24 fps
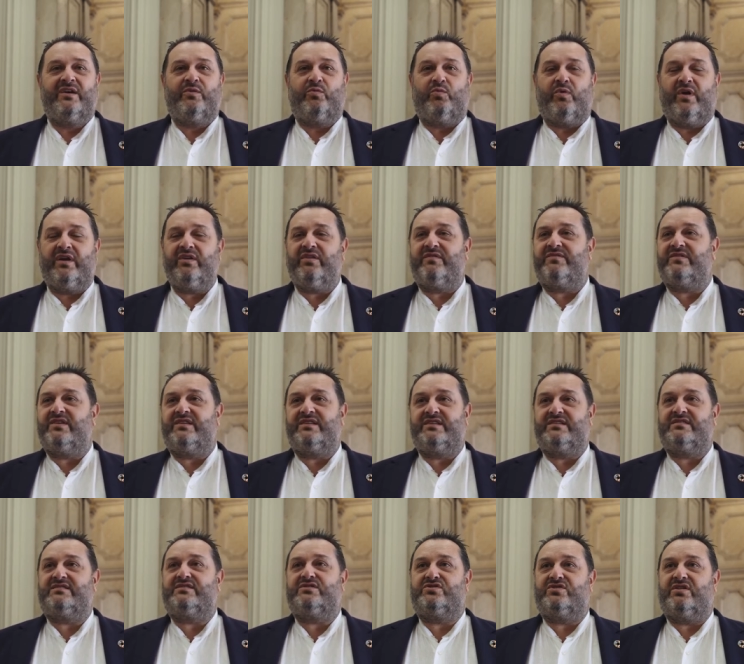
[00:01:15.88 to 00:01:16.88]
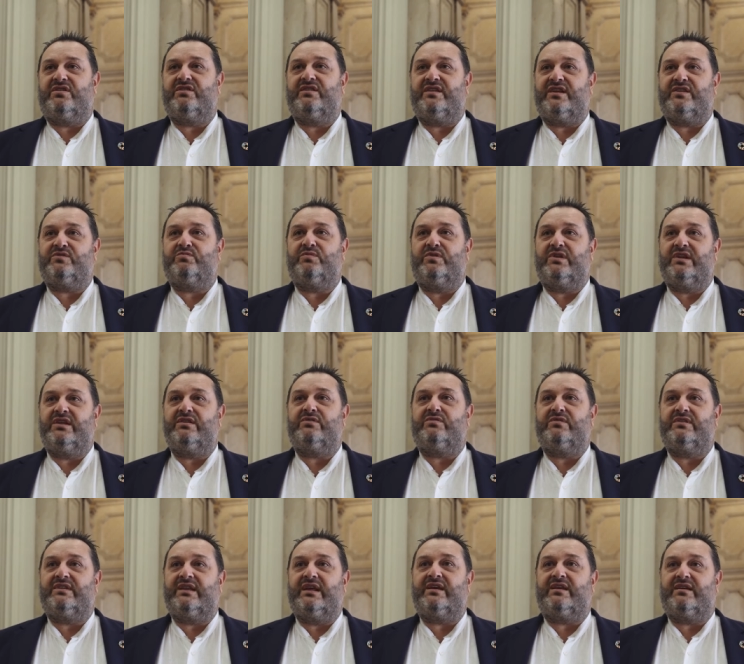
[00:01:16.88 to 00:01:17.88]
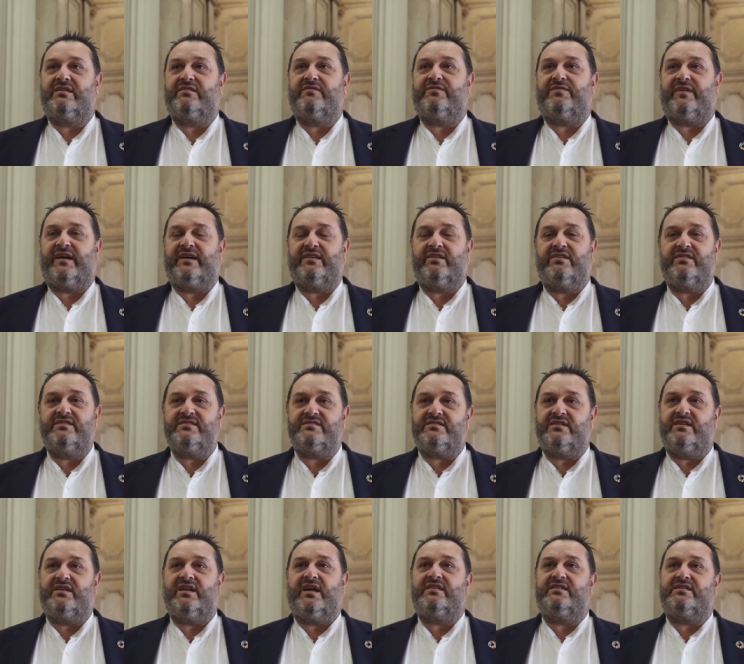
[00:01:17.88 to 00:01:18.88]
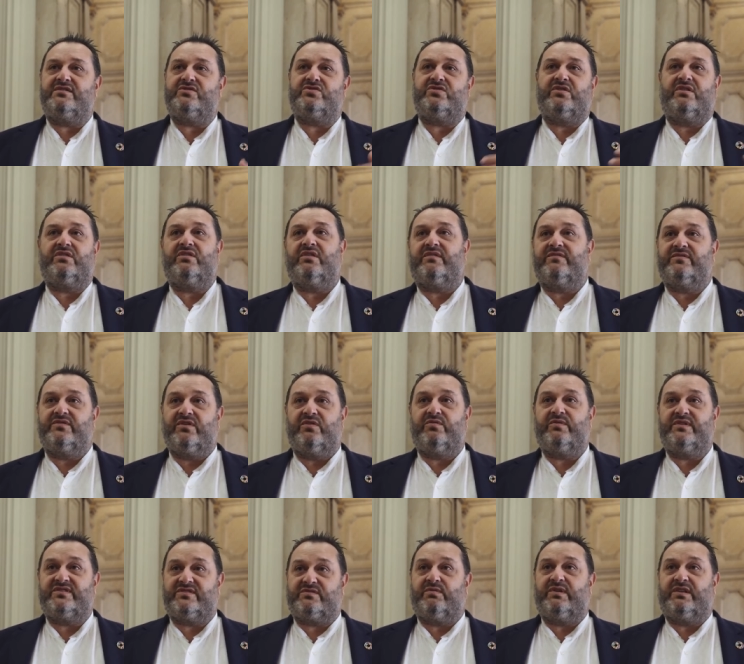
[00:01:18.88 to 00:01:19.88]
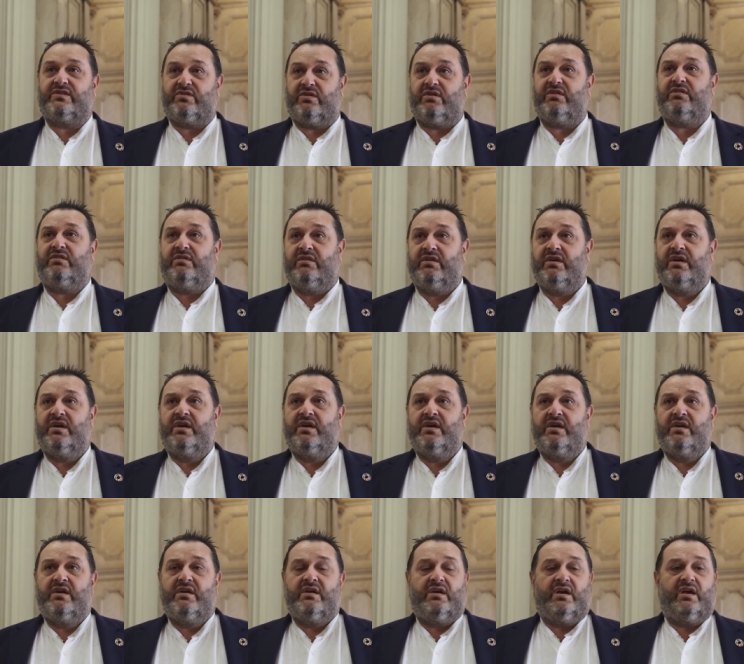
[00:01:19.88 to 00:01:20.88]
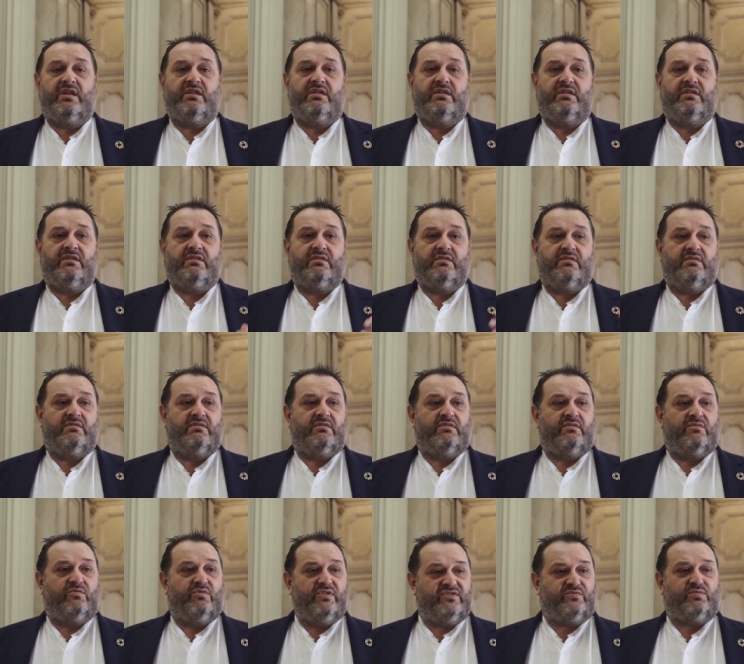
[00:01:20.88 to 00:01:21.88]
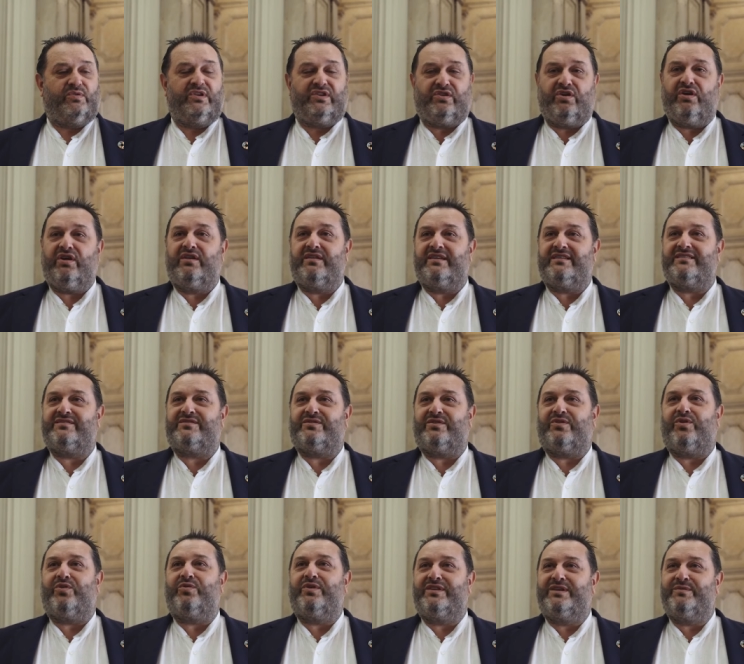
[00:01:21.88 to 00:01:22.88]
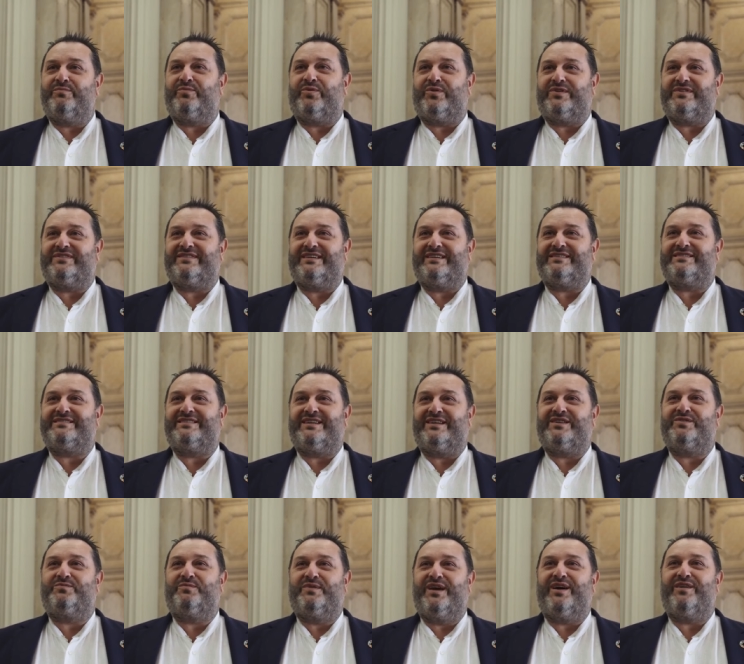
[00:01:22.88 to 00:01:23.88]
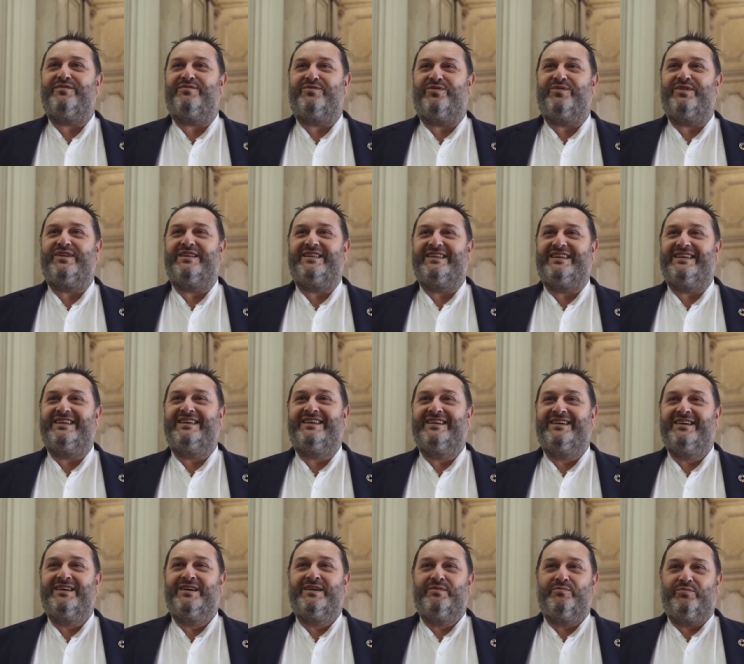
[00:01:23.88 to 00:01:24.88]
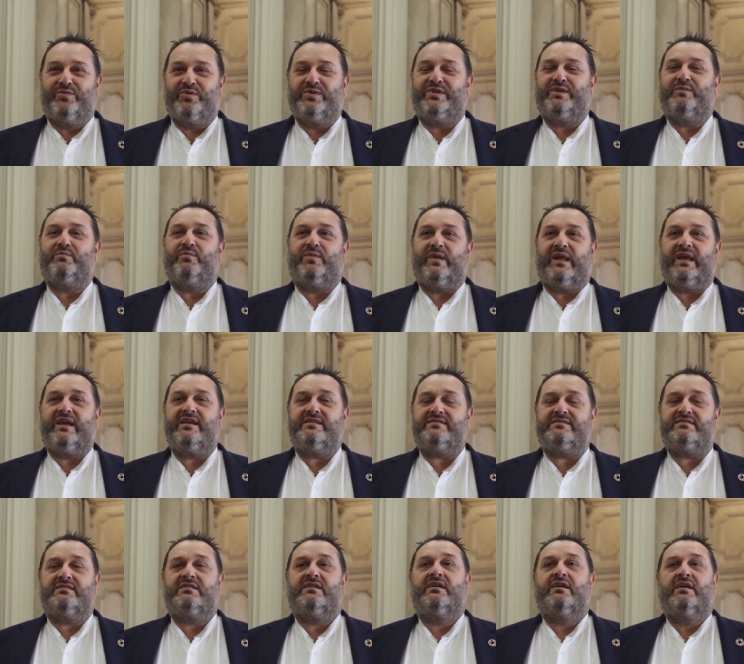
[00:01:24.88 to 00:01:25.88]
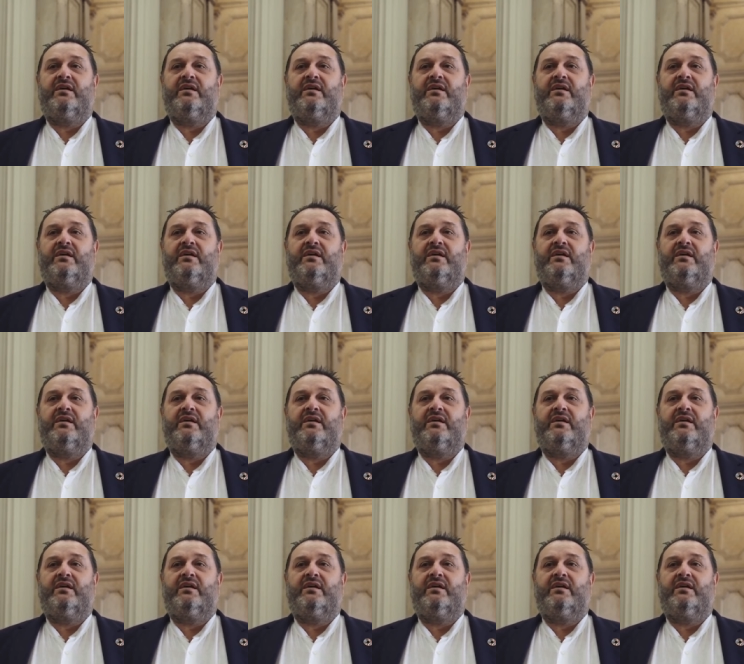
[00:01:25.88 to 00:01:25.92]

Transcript: one of the decisions that we need to take in finance in addition of the risk return. And risk return is already process that we have already put in place